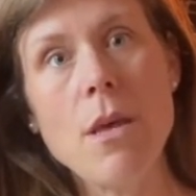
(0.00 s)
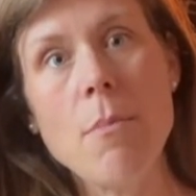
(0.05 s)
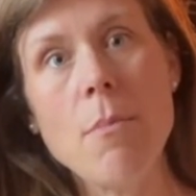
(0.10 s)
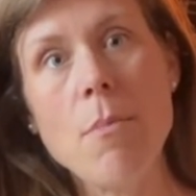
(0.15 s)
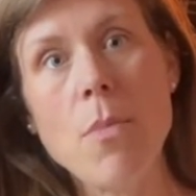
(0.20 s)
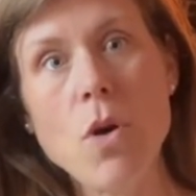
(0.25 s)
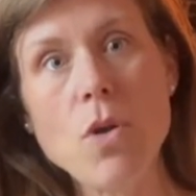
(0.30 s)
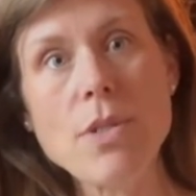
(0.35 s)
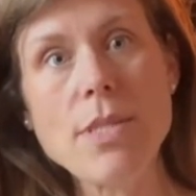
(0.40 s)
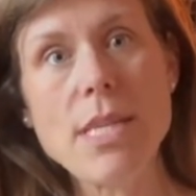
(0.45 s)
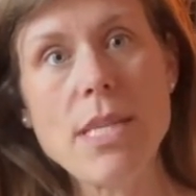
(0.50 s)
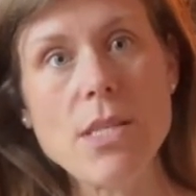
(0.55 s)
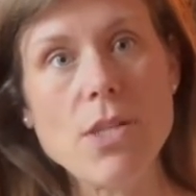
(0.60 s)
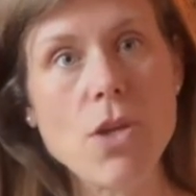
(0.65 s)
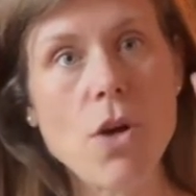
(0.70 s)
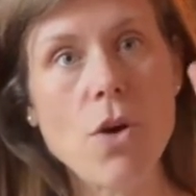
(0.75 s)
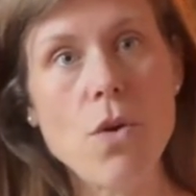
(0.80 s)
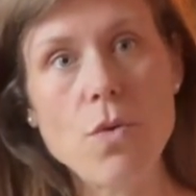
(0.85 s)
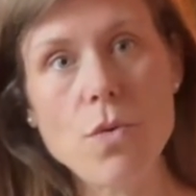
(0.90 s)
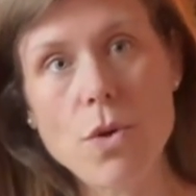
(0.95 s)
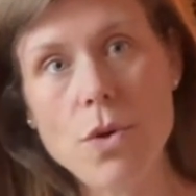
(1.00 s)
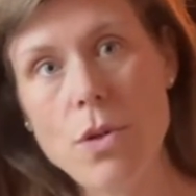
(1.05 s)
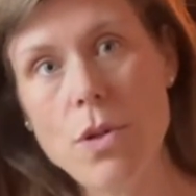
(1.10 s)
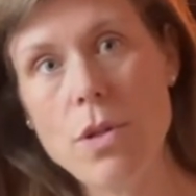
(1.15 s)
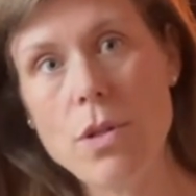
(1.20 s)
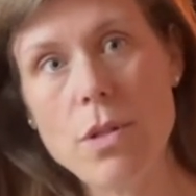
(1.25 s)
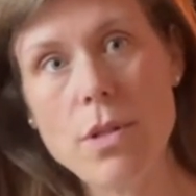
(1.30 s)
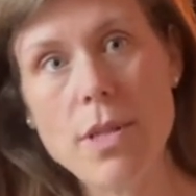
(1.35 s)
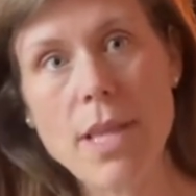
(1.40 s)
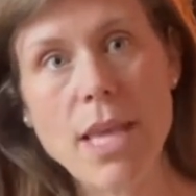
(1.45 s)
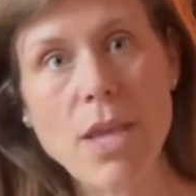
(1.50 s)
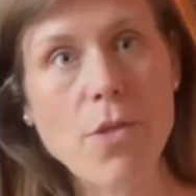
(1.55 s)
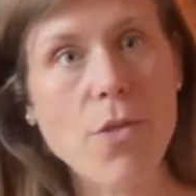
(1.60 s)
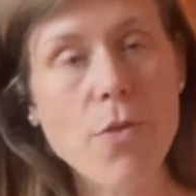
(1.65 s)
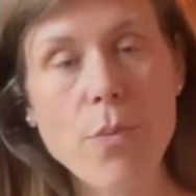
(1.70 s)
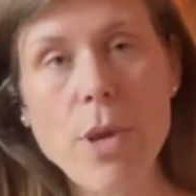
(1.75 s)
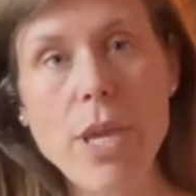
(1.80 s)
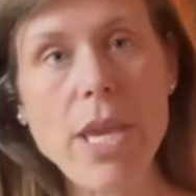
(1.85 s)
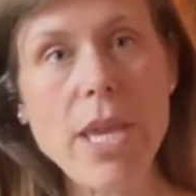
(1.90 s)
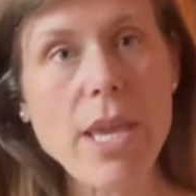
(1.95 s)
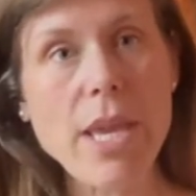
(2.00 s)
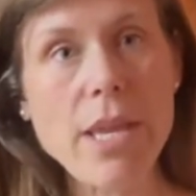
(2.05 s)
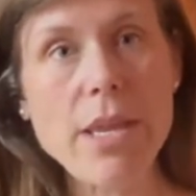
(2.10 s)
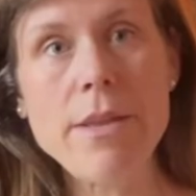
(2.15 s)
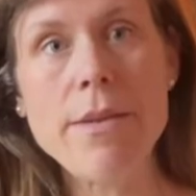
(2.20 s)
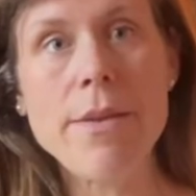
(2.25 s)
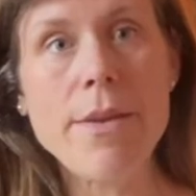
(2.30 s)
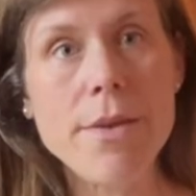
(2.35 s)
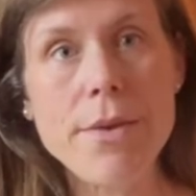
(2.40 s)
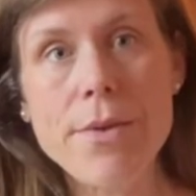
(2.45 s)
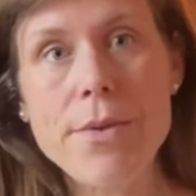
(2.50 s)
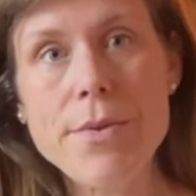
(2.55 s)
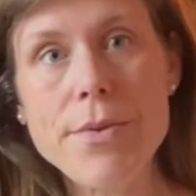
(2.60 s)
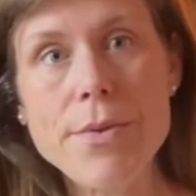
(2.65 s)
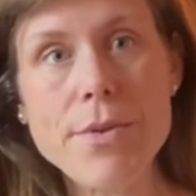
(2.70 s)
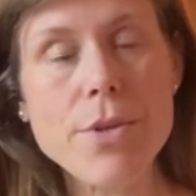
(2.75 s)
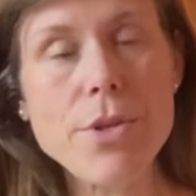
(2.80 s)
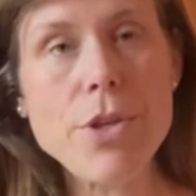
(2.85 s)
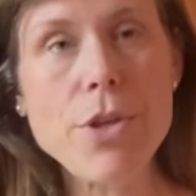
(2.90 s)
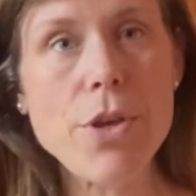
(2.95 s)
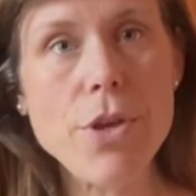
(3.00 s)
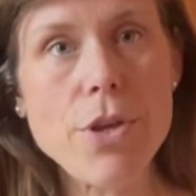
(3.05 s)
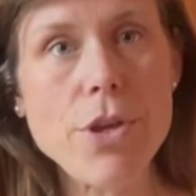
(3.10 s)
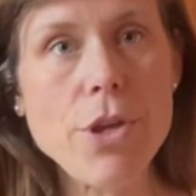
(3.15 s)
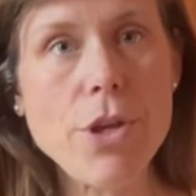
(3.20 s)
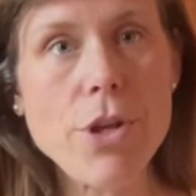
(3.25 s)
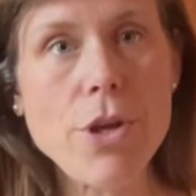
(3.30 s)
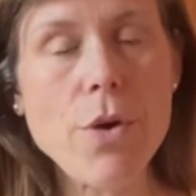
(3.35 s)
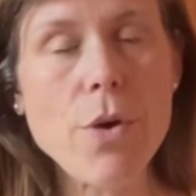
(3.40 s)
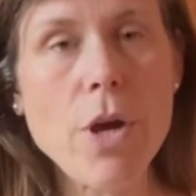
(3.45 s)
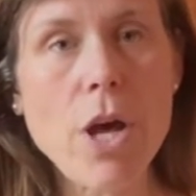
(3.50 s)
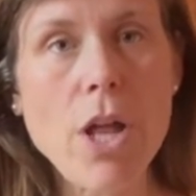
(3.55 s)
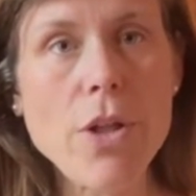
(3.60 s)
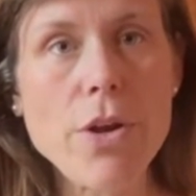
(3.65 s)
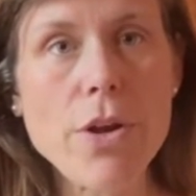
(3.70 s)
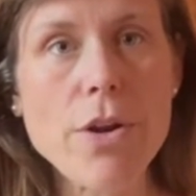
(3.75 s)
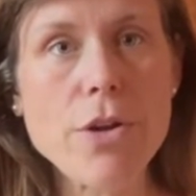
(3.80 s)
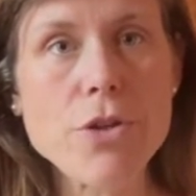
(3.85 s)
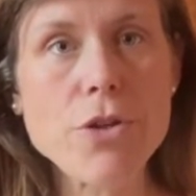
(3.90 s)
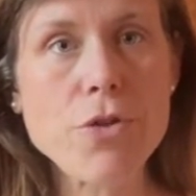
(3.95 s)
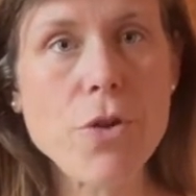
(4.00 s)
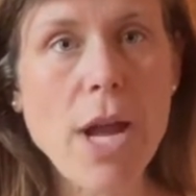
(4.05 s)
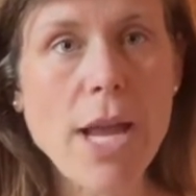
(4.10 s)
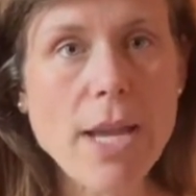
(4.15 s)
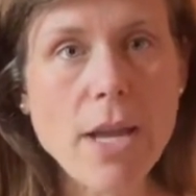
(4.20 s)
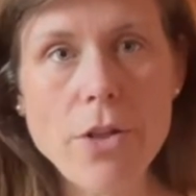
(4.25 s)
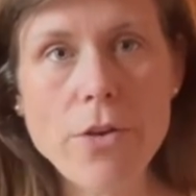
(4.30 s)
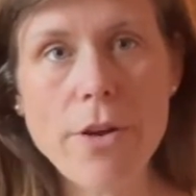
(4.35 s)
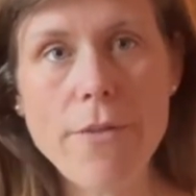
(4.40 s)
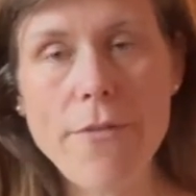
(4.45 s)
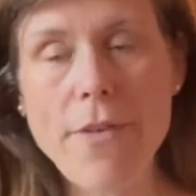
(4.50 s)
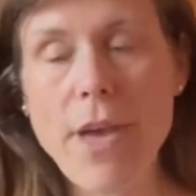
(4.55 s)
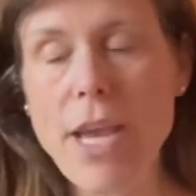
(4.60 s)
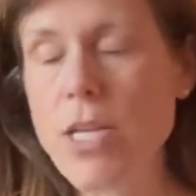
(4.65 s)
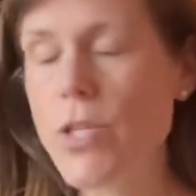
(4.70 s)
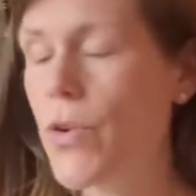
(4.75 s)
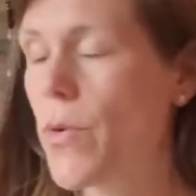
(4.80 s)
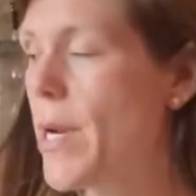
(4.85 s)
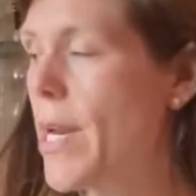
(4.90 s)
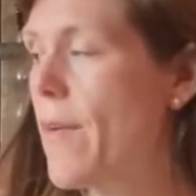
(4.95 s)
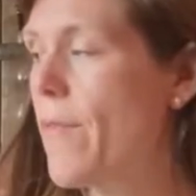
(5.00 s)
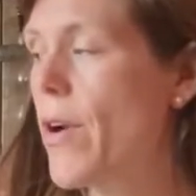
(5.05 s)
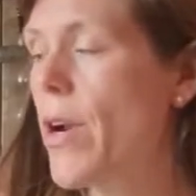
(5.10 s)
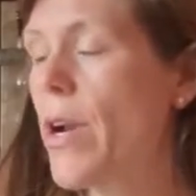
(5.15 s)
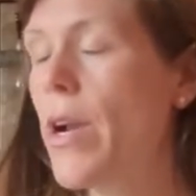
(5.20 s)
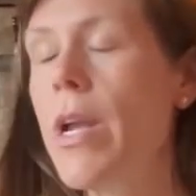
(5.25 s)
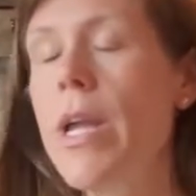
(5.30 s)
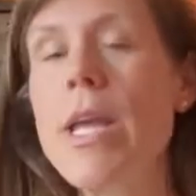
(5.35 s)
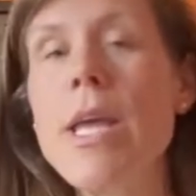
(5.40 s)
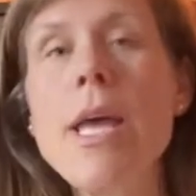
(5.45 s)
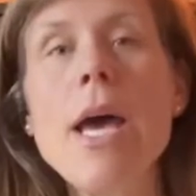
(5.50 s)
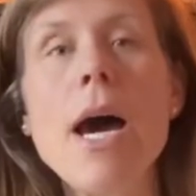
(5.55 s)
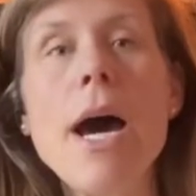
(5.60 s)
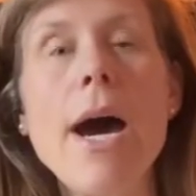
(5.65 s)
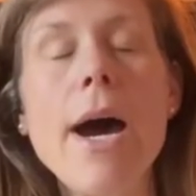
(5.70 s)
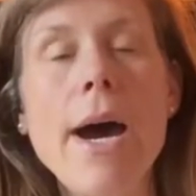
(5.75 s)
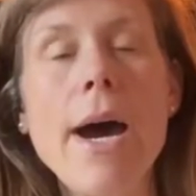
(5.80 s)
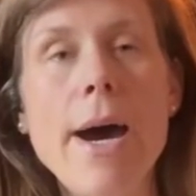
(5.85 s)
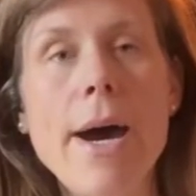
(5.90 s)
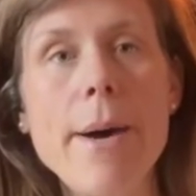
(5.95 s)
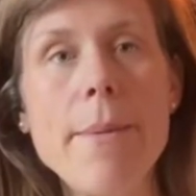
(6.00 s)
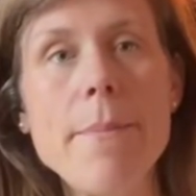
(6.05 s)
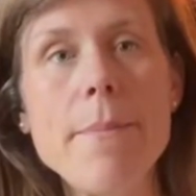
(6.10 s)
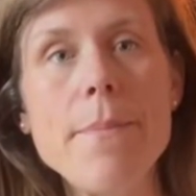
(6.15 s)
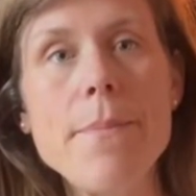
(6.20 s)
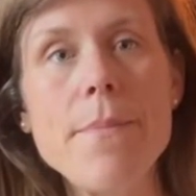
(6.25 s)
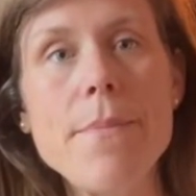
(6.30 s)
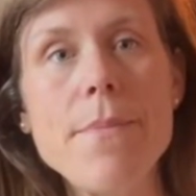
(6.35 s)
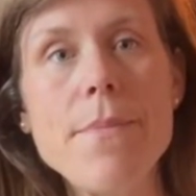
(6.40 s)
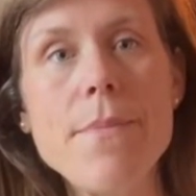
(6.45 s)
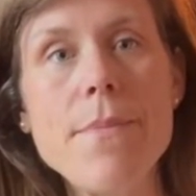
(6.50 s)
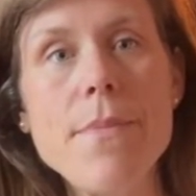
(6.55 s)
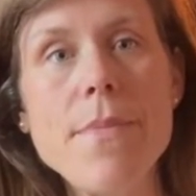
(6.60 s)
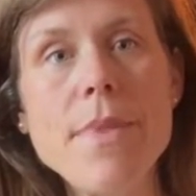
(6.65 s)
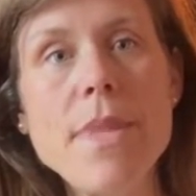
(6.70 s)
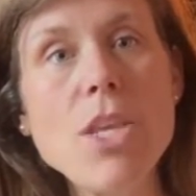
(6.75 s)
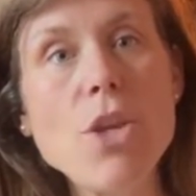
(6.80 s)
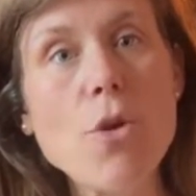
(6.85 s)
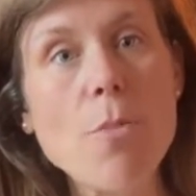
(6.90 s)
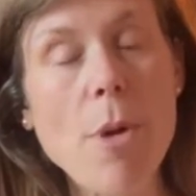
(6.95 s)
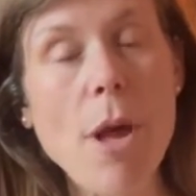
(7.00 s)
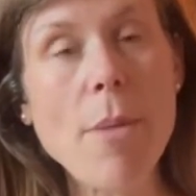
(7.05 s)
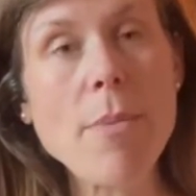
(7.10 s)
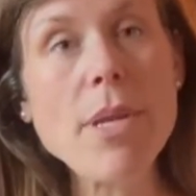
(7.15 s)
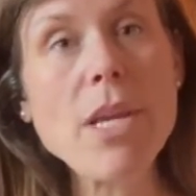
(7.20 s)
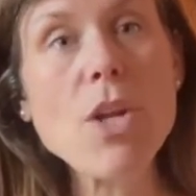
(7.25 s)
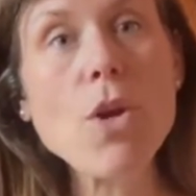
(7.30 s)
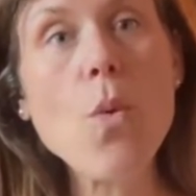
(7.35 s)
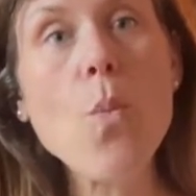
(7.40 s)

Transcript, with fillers: multi-tonal, like three, you know, color, tricolor effect or whatever, um, then you're probably going to